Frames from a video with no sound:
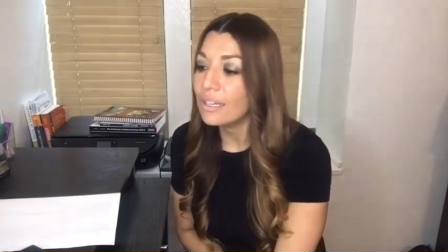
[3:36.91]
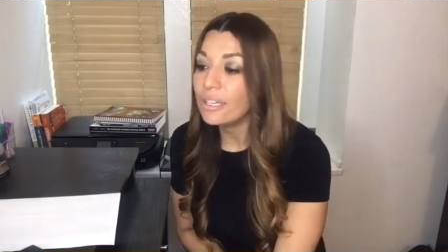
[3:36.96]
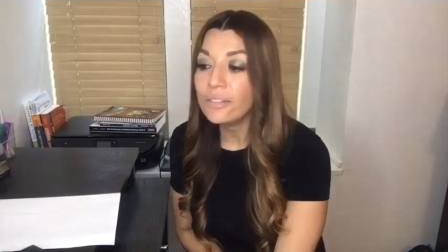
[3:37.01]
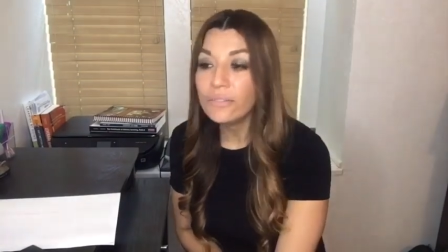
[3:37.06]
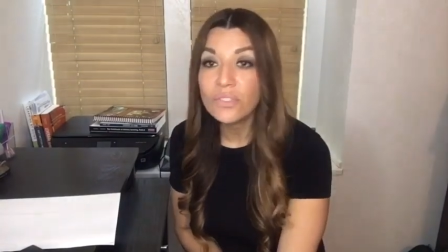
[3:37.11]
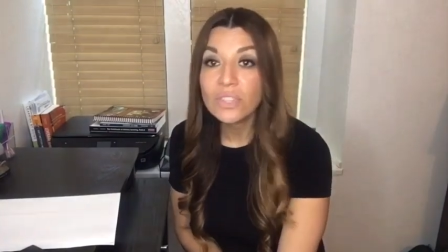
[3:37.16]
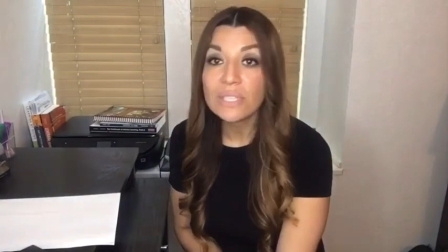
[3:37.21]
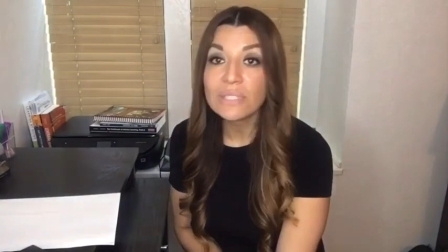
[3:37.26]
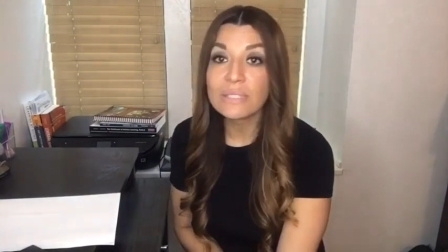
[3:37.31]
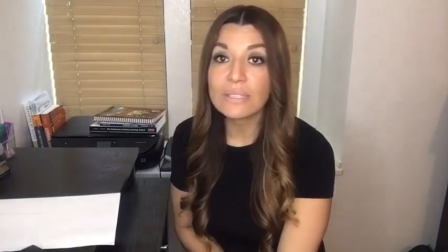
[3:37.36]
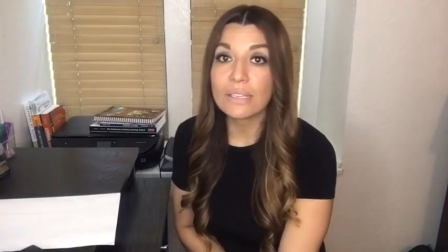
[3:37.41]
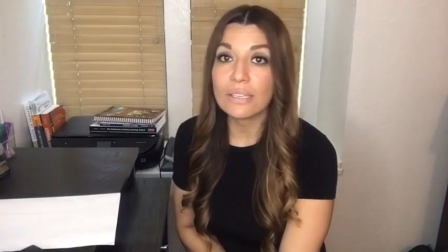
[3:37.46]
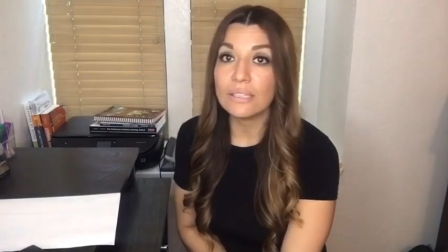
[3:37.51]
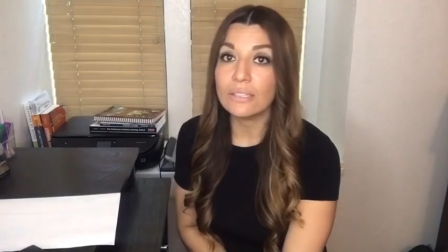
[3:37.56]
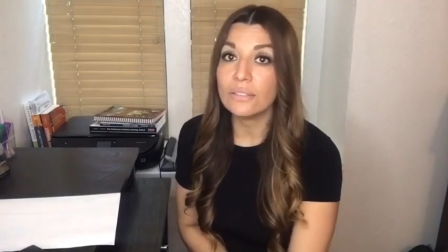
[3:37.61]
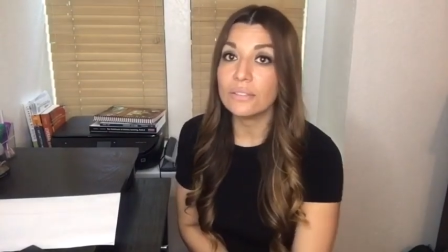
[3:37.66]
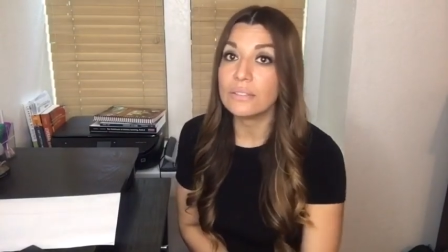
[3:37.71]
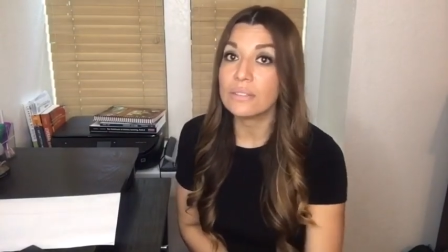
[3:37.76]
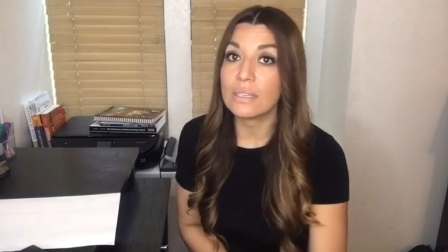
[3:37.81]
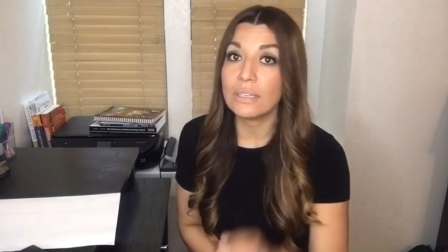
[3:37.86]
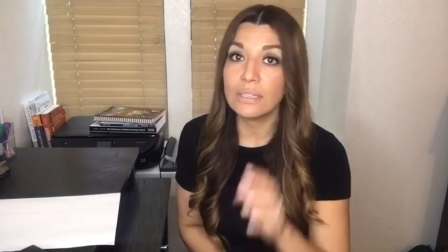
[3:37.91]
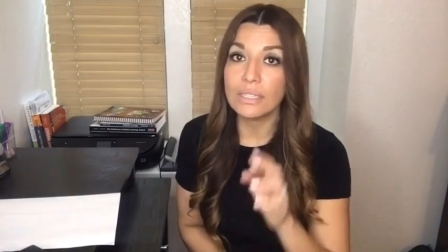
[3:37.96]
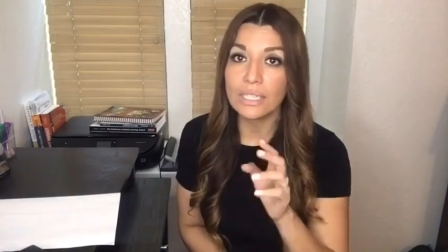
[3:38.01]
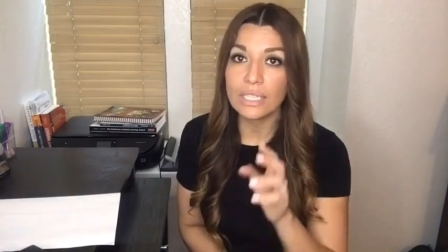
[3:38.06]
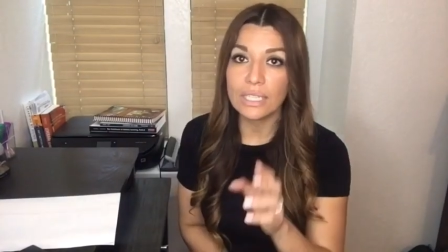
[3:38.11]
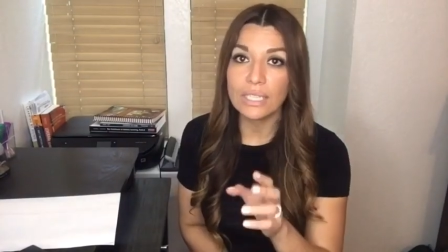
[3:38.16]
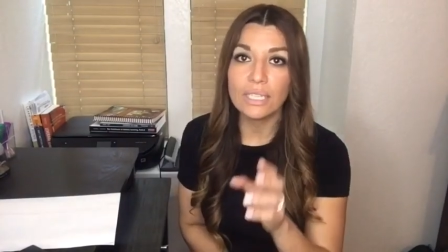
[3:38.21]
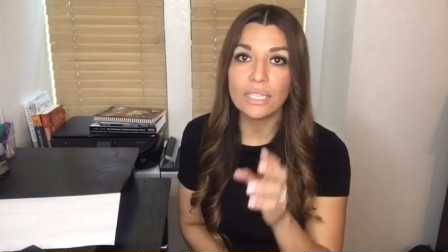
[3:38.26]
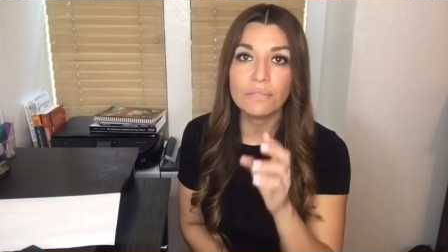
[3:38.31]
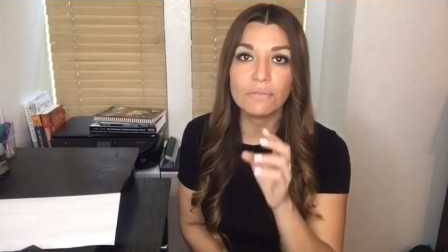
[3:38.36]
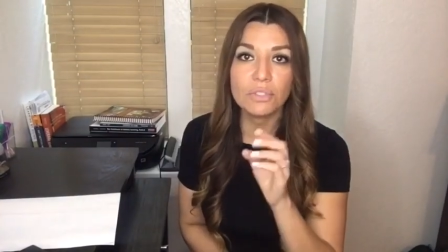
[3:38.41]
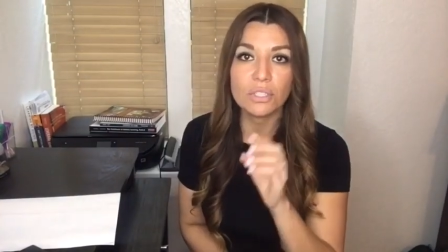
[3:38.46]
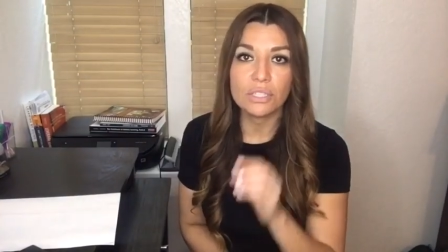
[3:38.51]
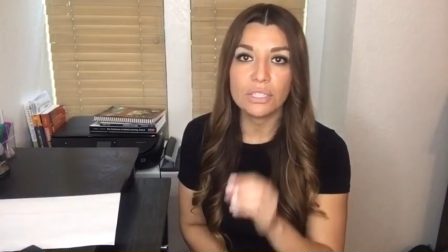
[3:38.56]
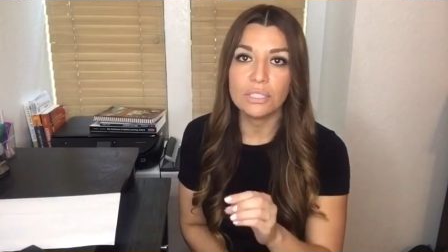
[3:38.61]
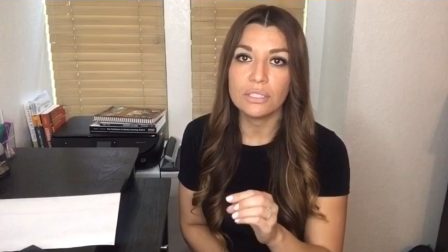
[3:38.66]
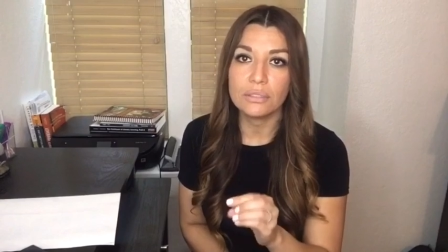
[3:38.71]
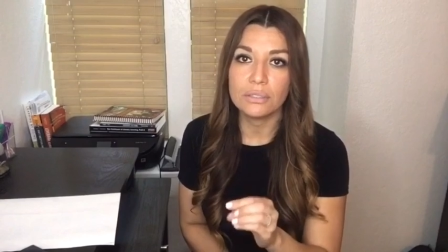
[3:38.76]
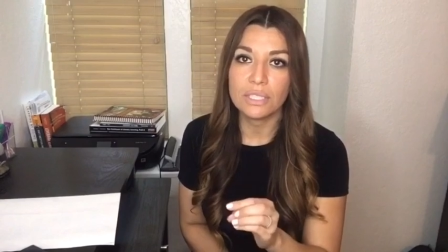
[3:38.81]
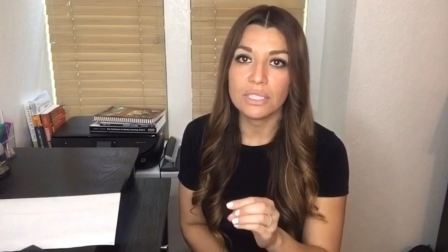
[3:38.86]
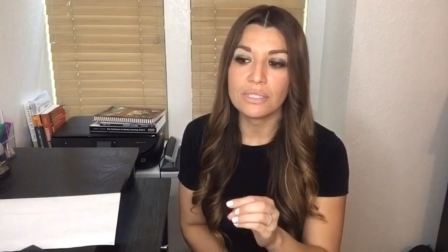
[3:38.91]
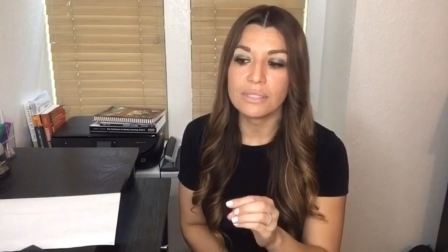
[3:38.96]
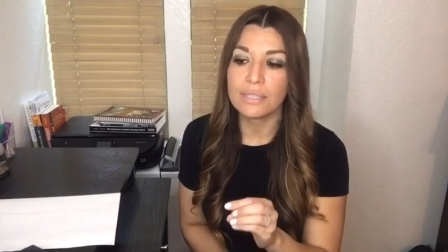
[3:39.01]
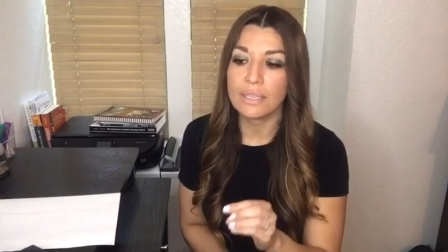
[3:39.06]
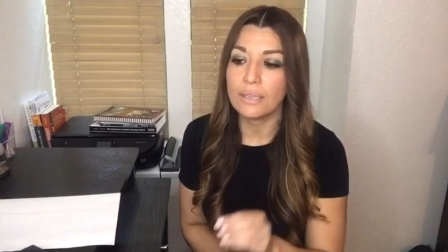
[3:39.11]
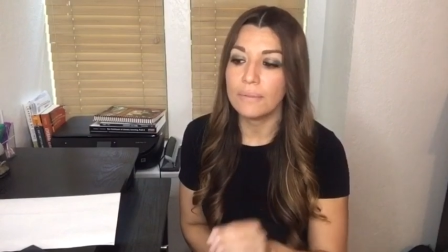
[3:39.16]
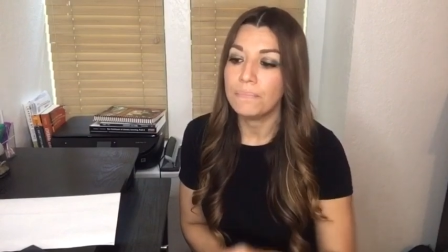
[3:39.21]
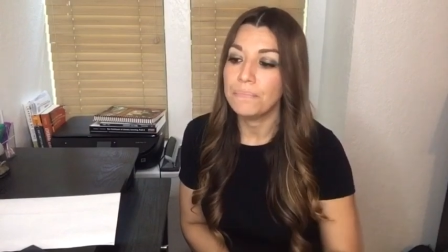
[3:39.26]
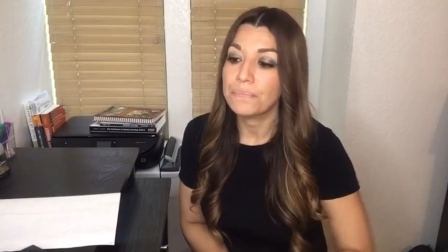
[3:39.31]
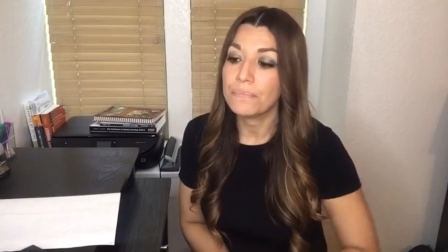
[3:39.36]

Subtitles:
of the skills needed for literacy.